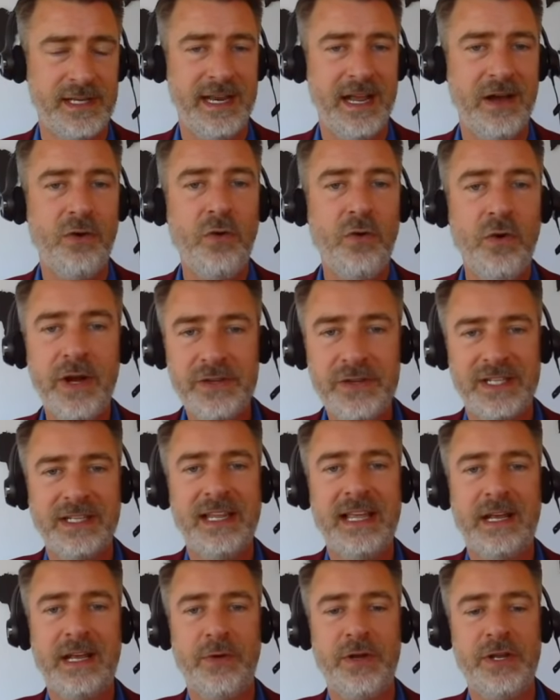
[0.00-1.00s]
Now, oil is a
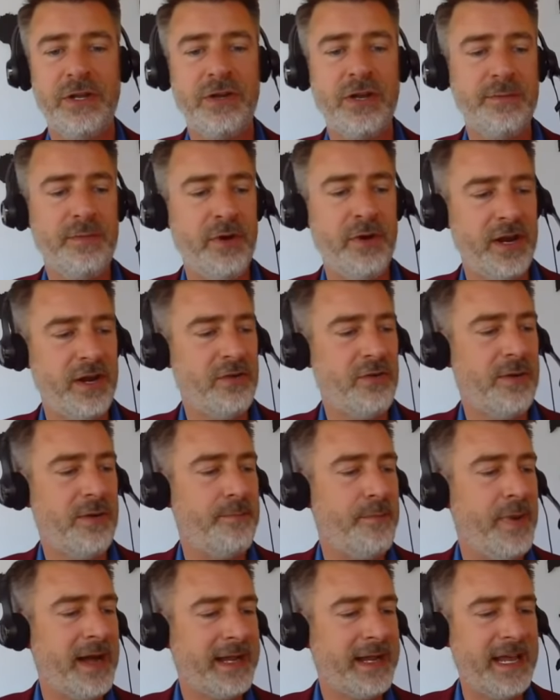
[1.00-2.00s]
liquid. You can put it into a
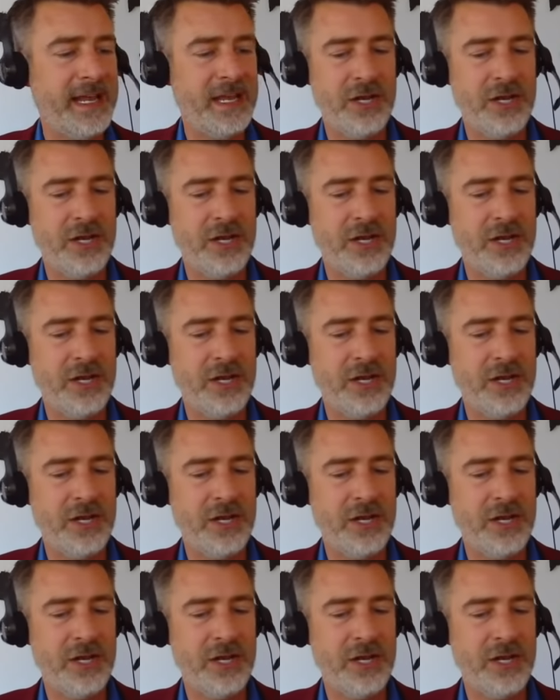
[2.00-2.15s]
bucket,